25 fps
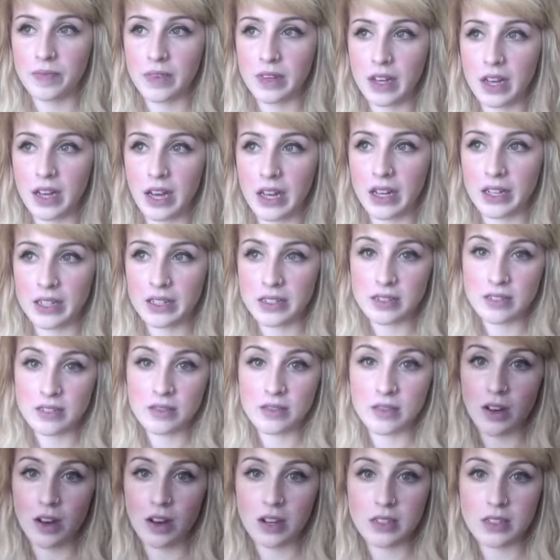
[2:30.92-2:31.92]
And it's
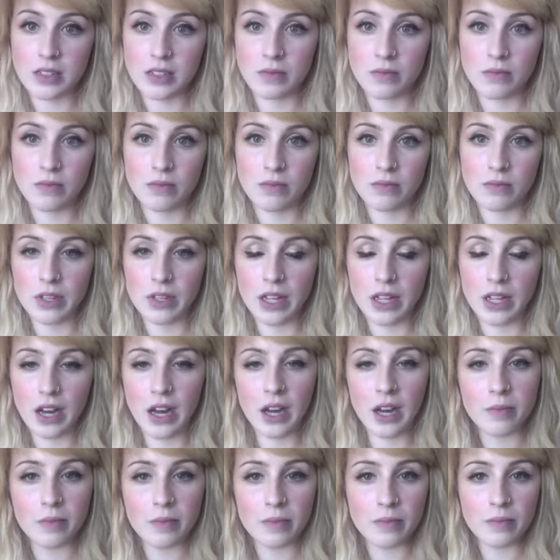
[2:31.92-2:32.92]
awesome, really.
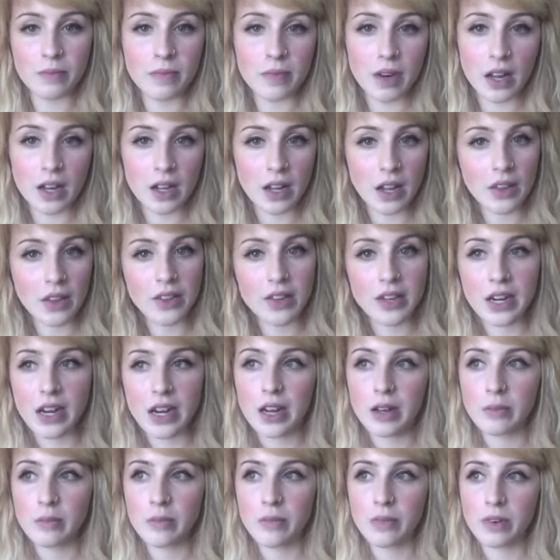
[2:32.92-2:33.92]
A lot of the
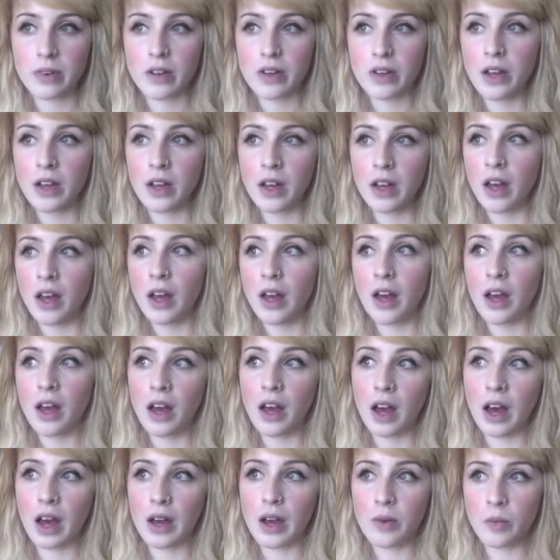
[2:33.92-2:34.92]
time,
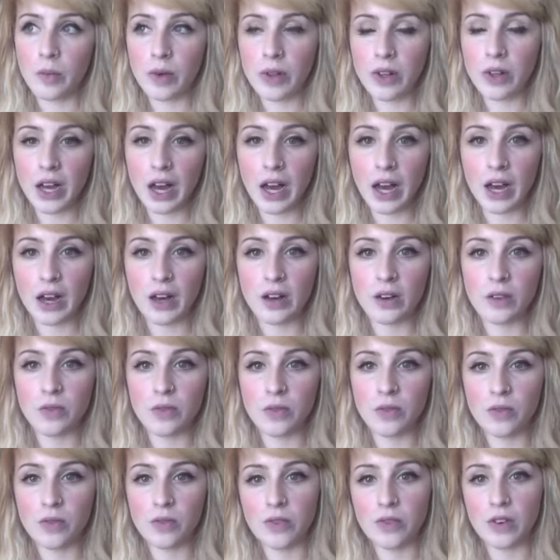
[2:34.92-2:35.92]
I will
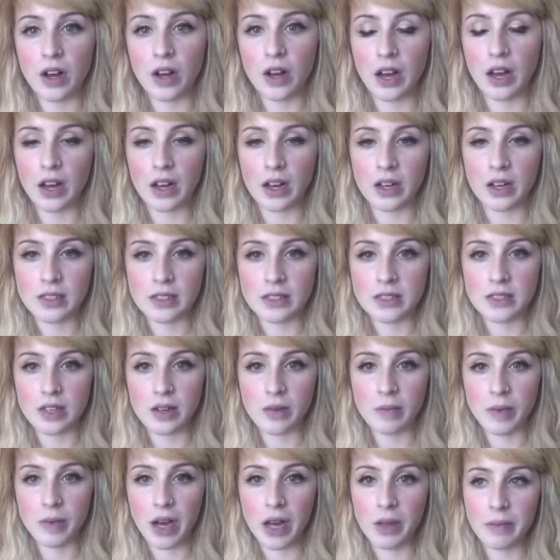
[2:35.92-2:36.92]
have
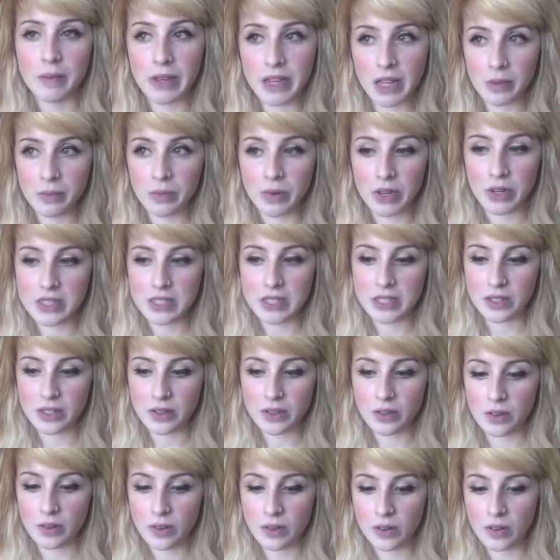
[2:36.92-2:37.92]
some eye makeup
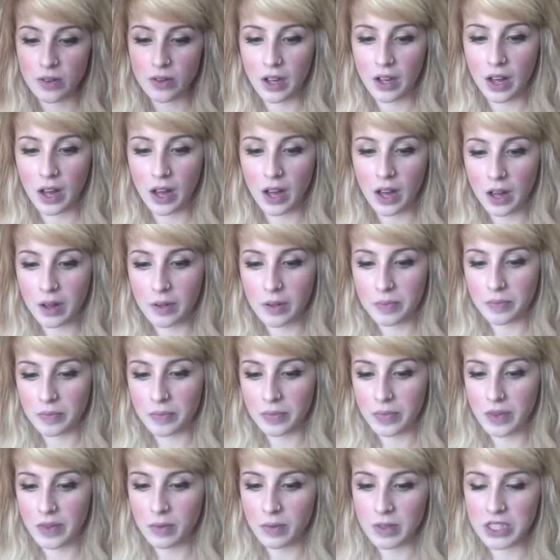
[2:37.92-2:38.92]
residue,
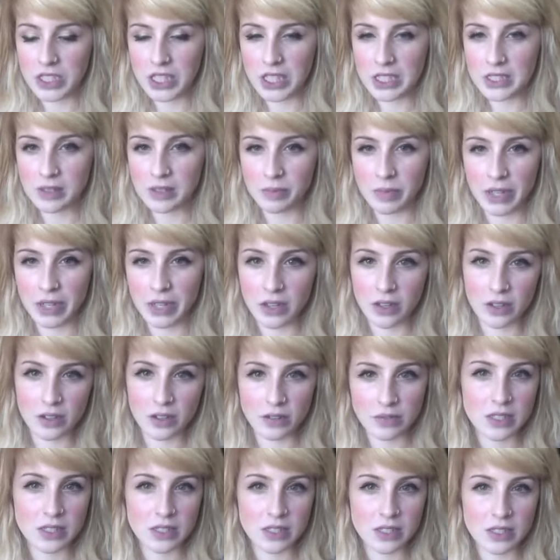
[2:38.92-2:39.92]
which gets on my
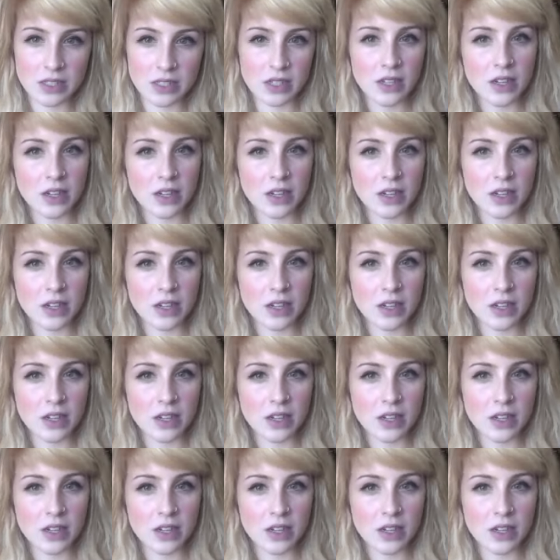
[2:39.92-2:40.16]
nerves.